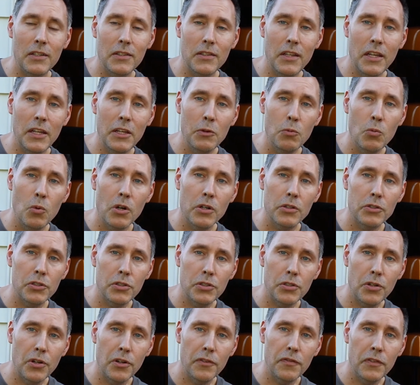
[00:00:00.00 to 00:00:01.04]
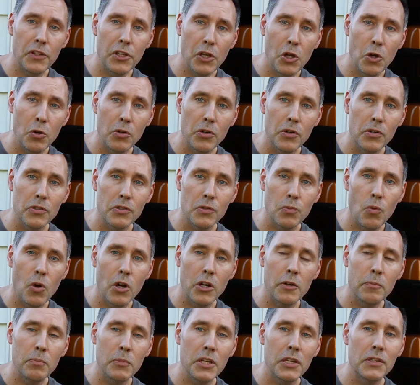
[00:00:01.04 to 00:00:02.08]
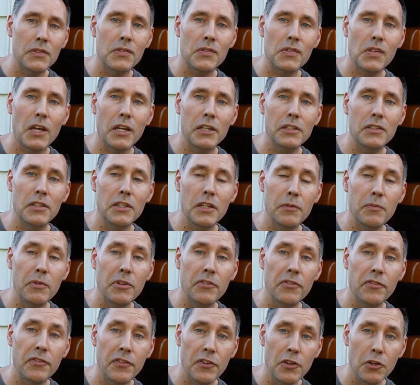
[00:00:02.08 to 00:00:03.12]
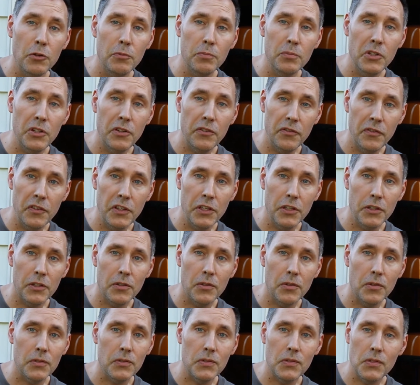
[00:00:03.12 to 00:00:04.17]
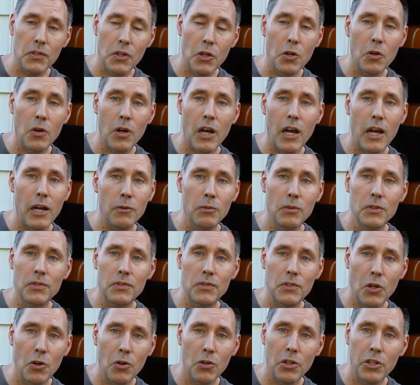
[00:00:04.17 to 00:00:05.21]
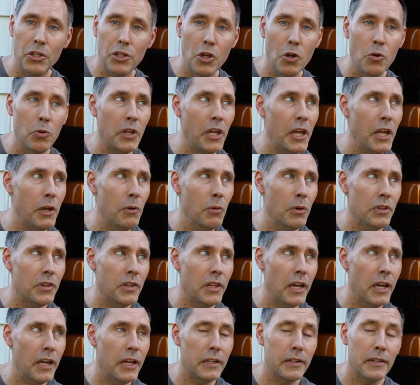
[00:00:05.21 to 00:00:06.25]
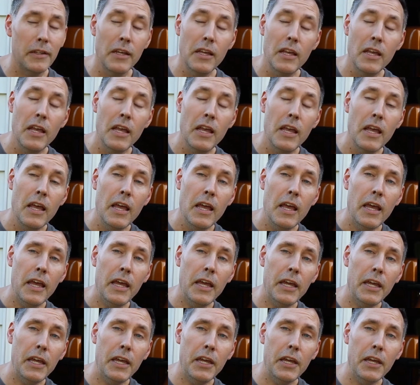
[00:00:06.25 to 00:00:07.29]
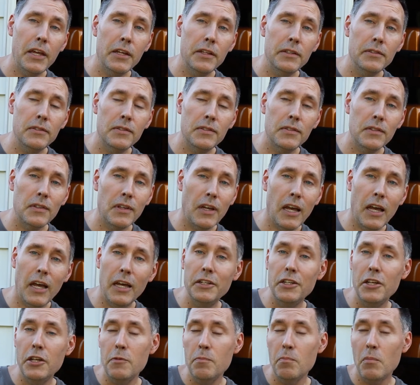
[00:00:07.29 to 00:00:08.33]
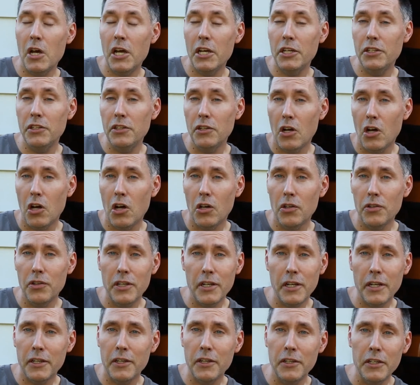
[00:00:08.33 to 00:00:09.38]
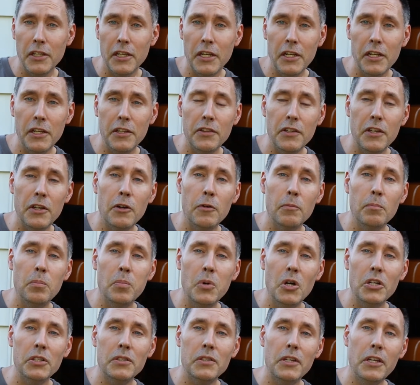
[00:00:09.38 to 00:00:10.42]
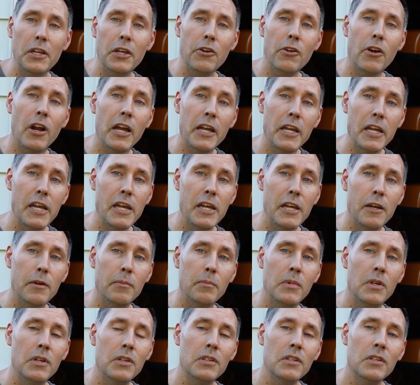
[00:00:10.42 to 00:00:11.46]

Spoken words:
they weren't sure if the owners wanted me inside to even film their vehicles. So I was totally okay with that, and I didn't mind at all that I couldn't get in there. But here I am,